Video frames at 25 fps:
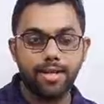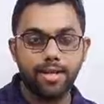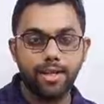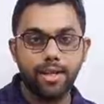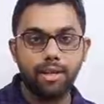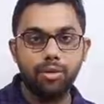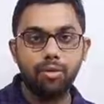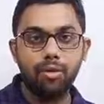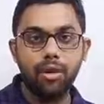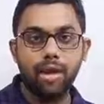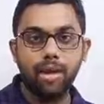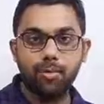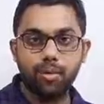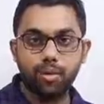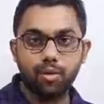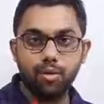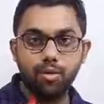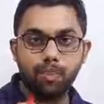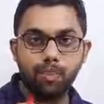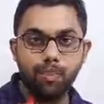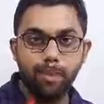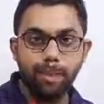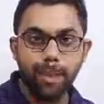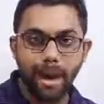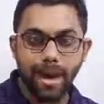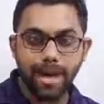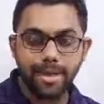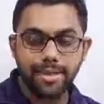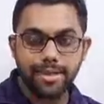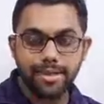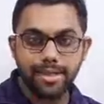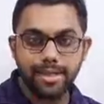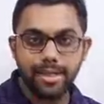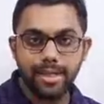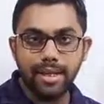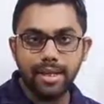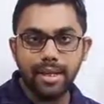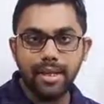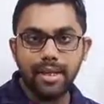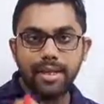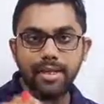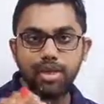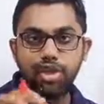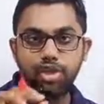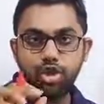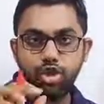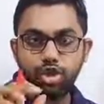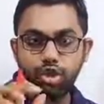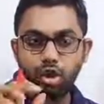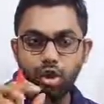we have to pass a
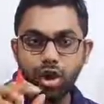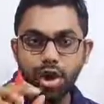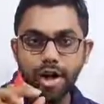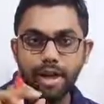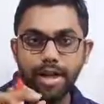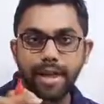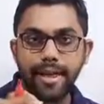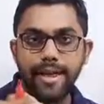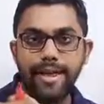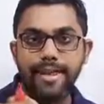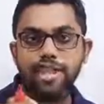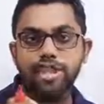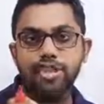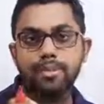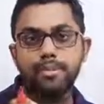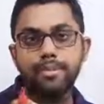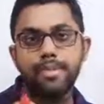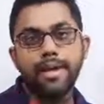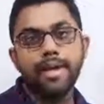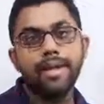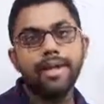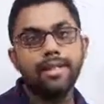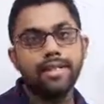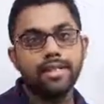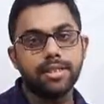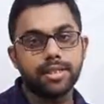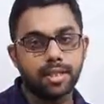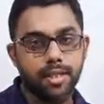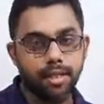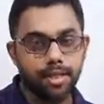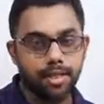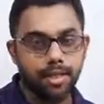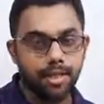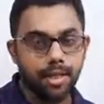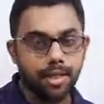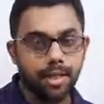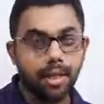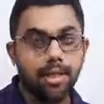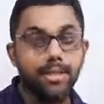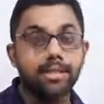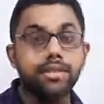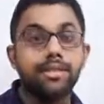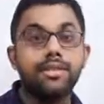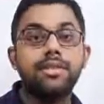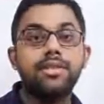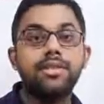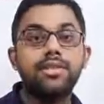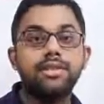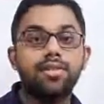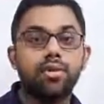short explanation, and this is
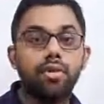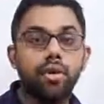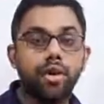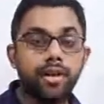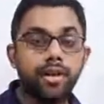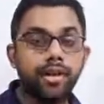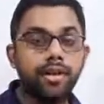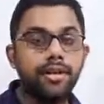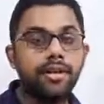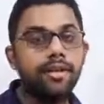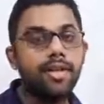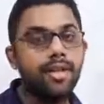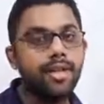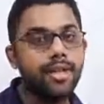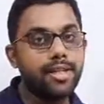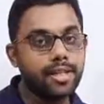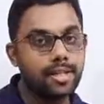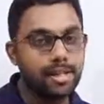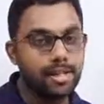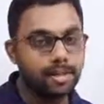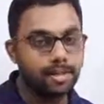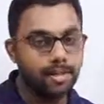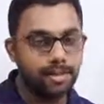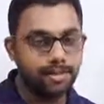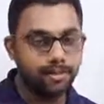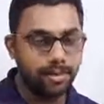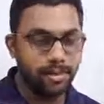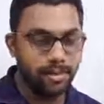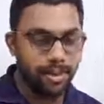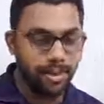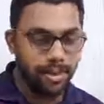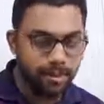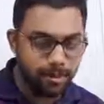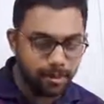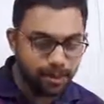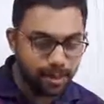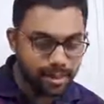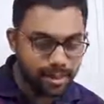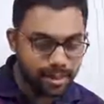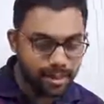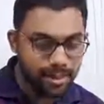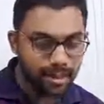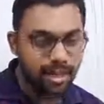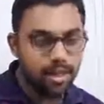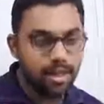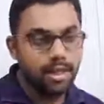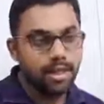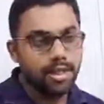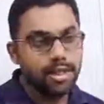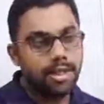called narration. That means
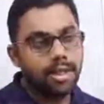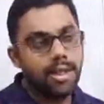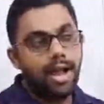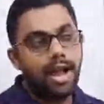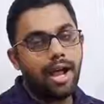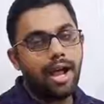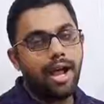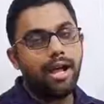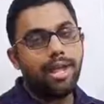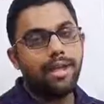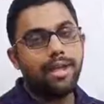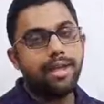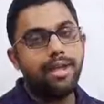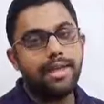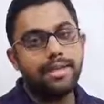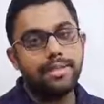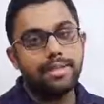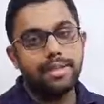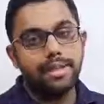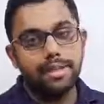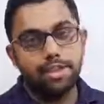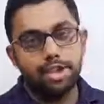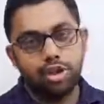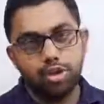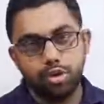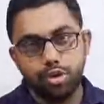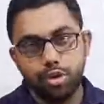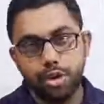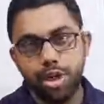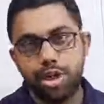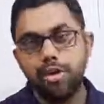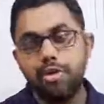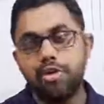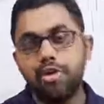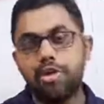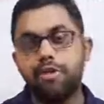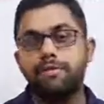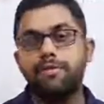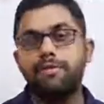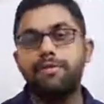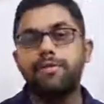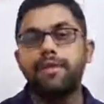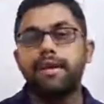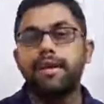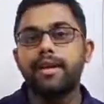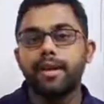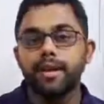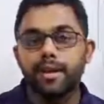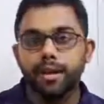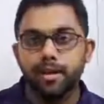as a student of
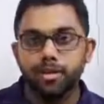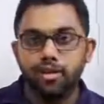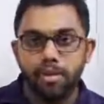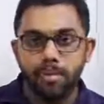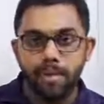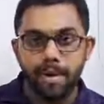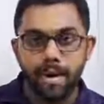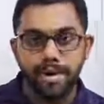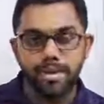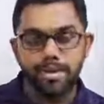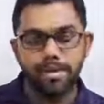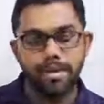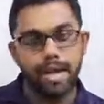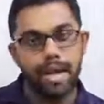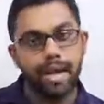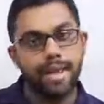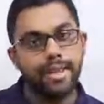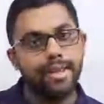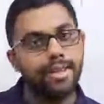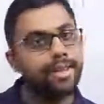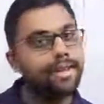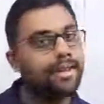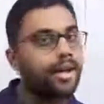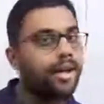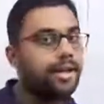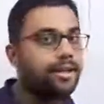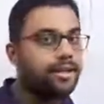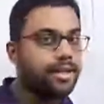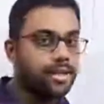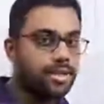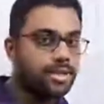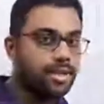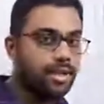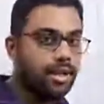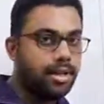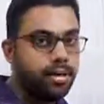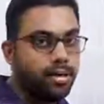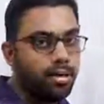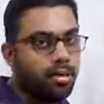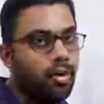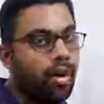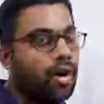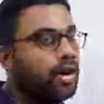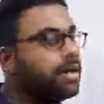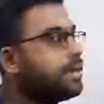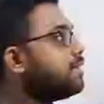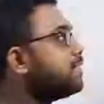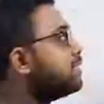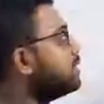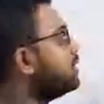commerce, I can understand what
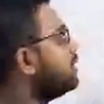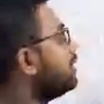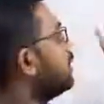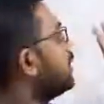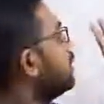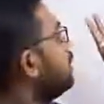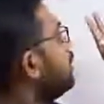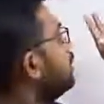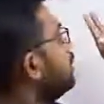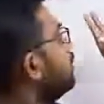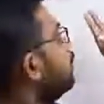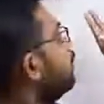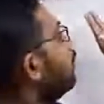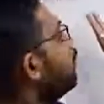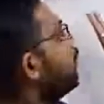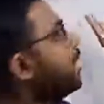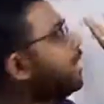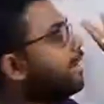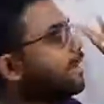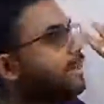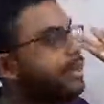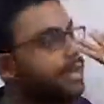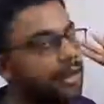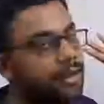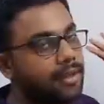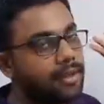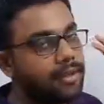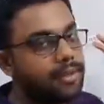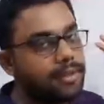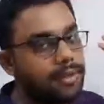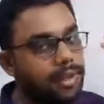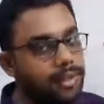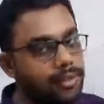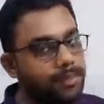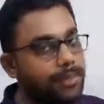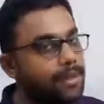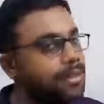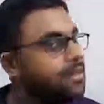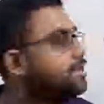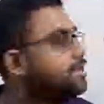is going here. That means